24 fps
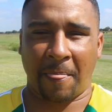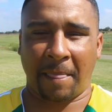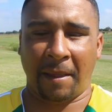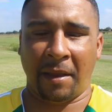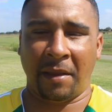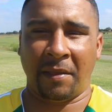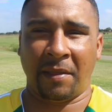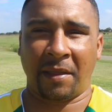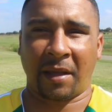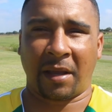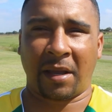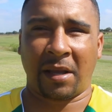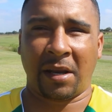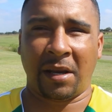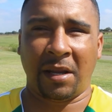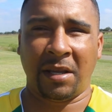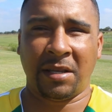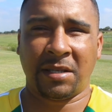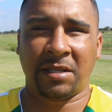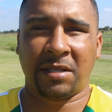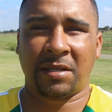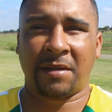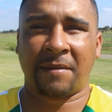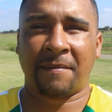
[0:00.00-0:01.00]
in the
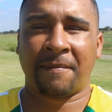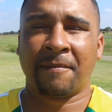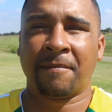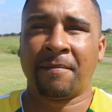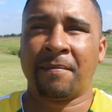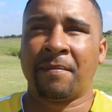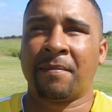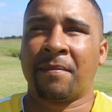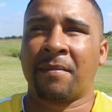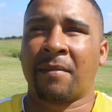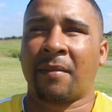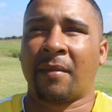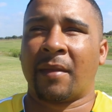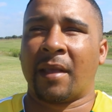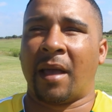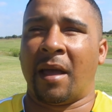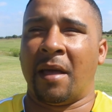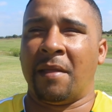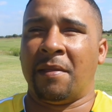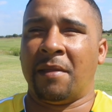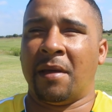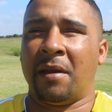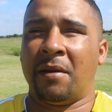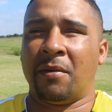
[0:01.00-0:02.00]
crease.
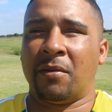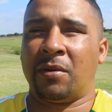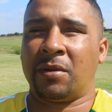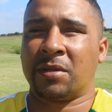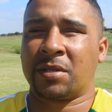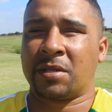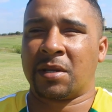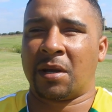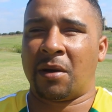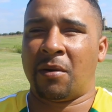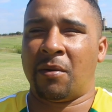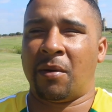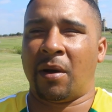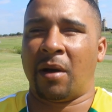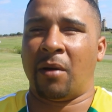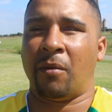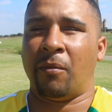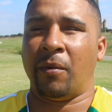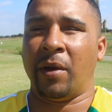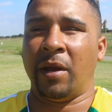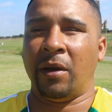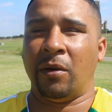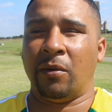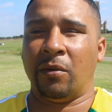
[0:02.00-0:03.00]
And then also
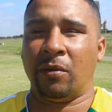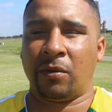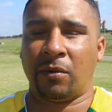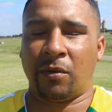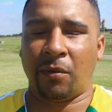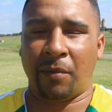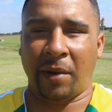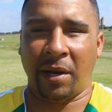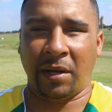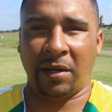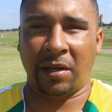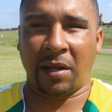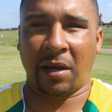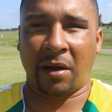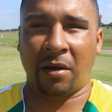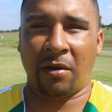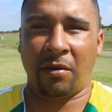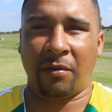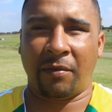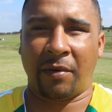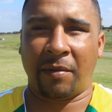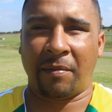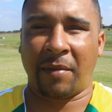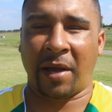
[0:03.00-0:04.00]
we do 20
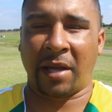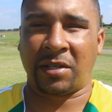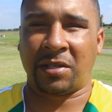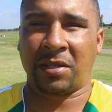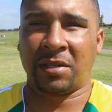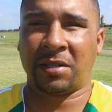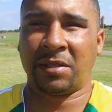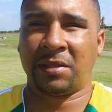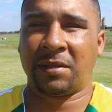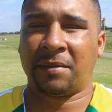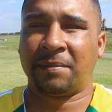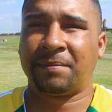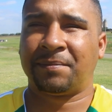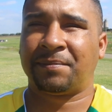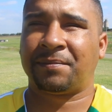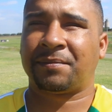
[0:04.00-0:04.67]
over matches,